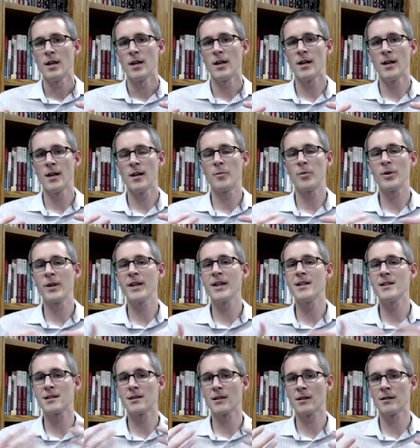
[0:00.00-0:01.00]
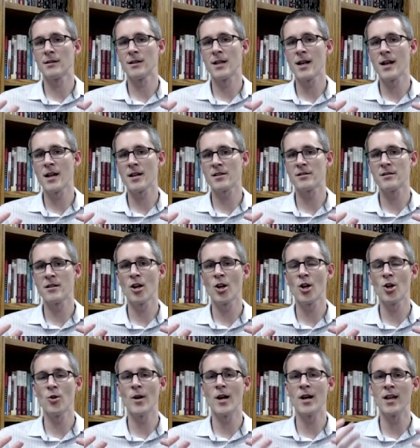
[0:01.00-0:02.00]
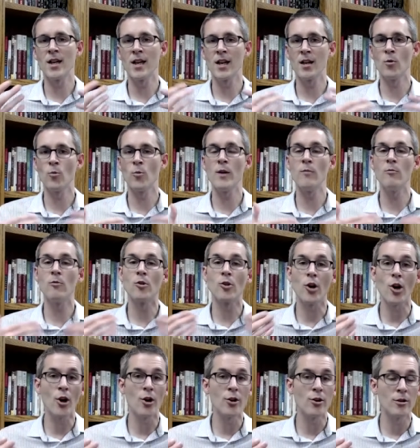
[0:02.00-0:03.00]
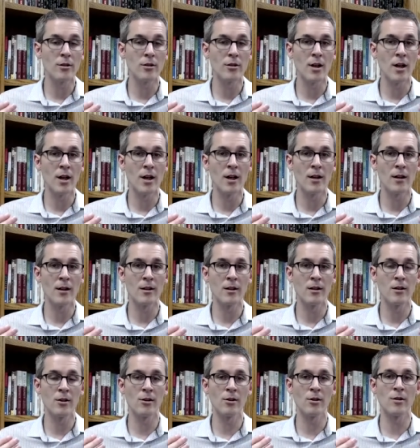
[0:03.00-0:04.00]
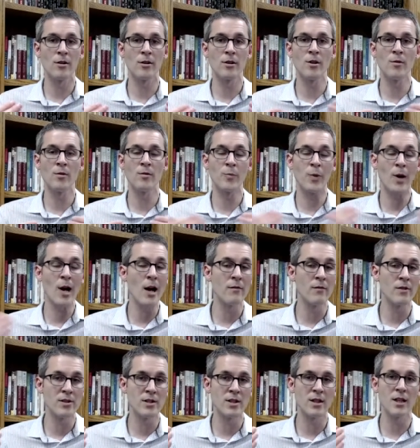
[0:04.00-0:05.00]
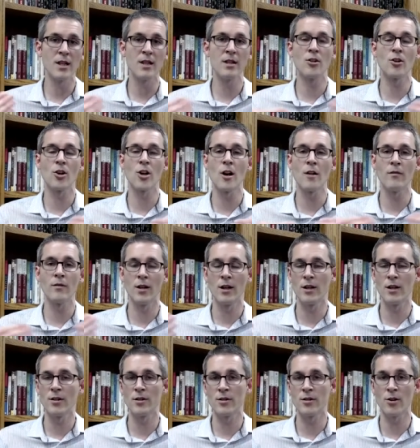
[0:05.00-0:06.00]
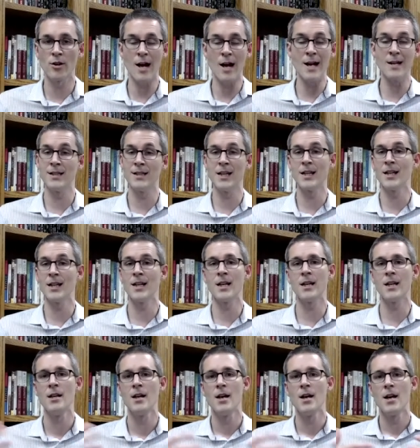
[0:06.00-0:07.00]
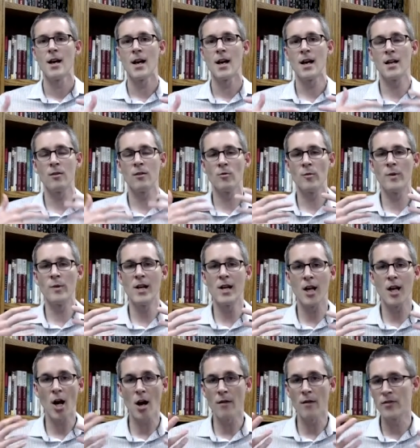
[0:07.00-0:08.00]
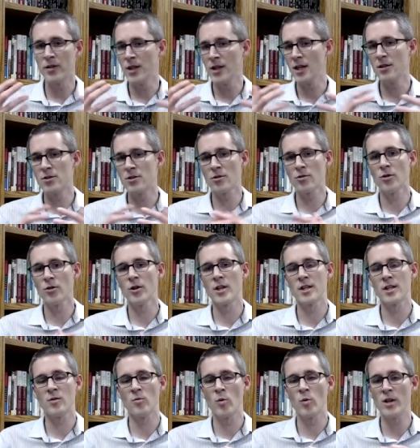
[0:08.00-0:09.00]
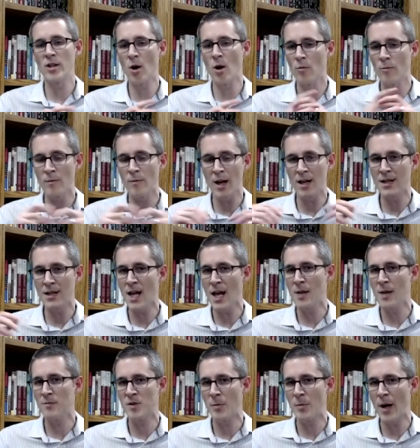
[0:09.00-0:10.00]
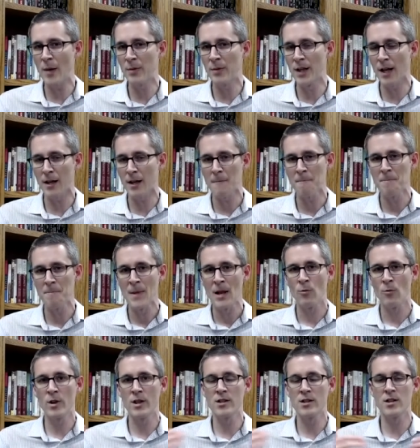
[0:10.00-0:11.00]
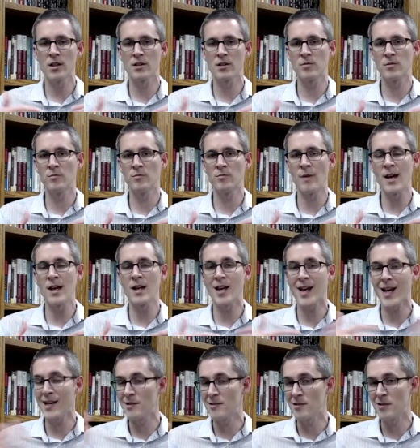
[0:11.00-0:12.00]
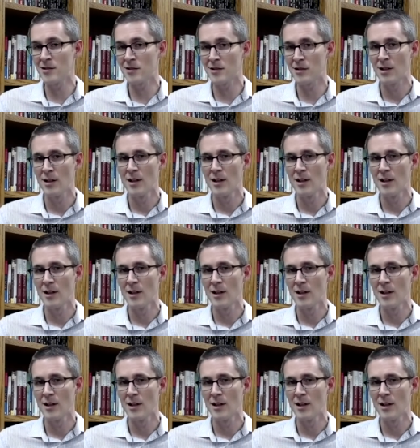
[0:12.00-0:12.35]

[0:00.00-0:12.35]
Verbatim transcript: uh, please let us know. Again, we will guard uh, your your privacy, your uh, your identity, and it will be confidential. We don't make names public. We just make cases